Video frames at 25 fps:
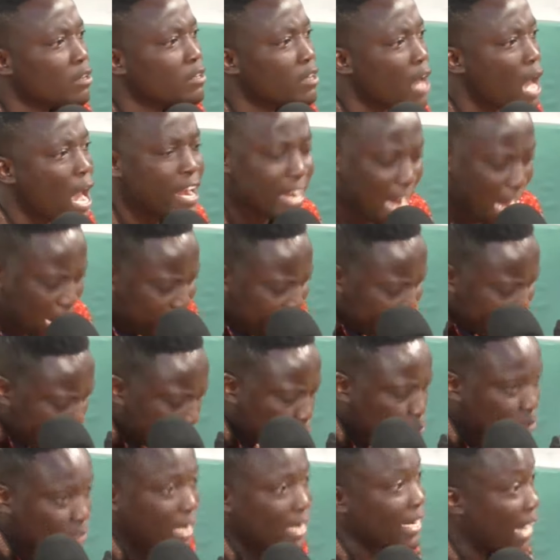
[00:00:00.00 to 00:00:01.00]
And I knew
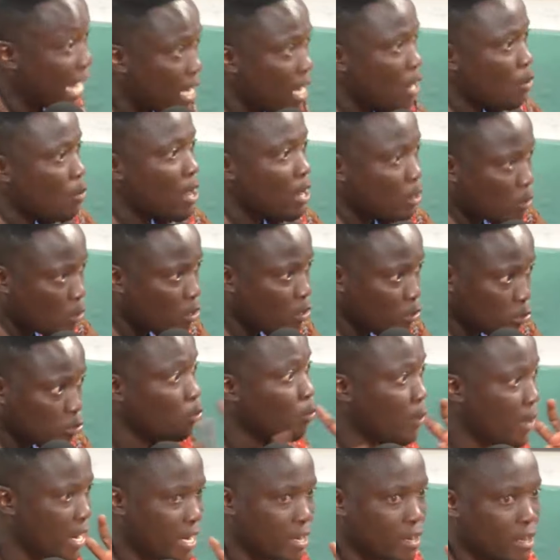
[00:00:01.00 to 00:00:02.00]
that Ghana were going to
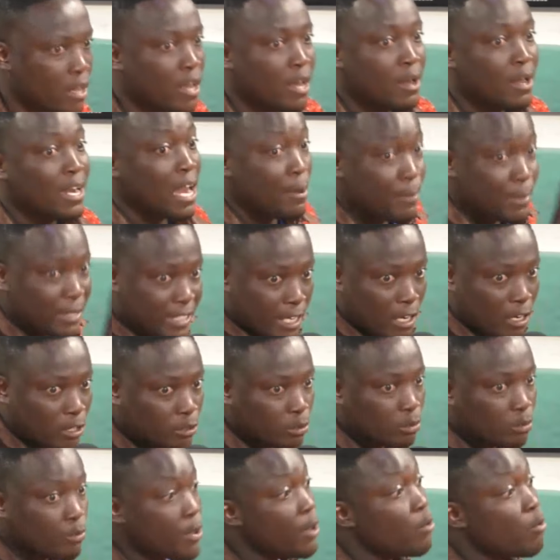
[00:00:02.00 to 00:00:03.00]
win. Let me tell
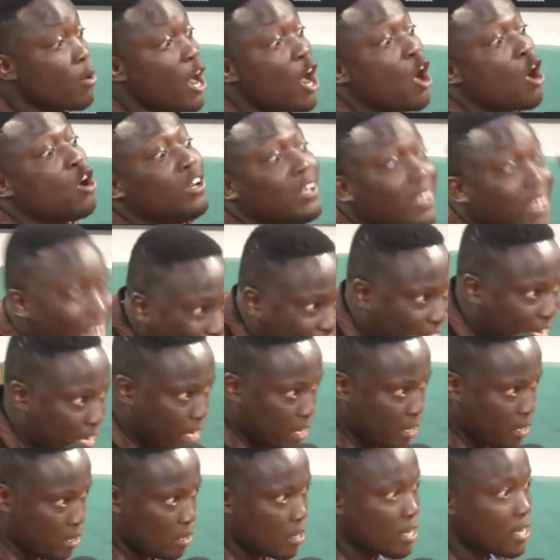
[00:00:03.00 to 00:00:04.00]
you, we were
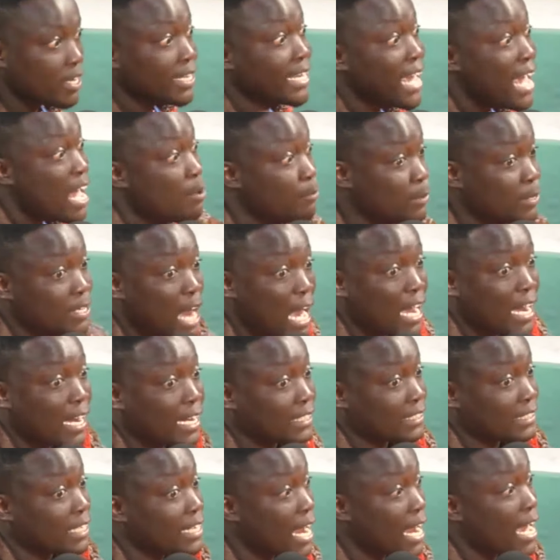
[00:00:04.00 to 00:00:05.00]
unlucky. Game
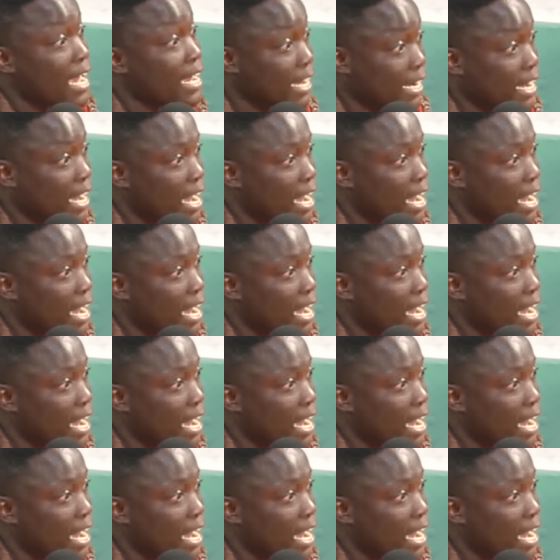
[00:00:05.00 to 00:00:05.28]
Nankasana Eka.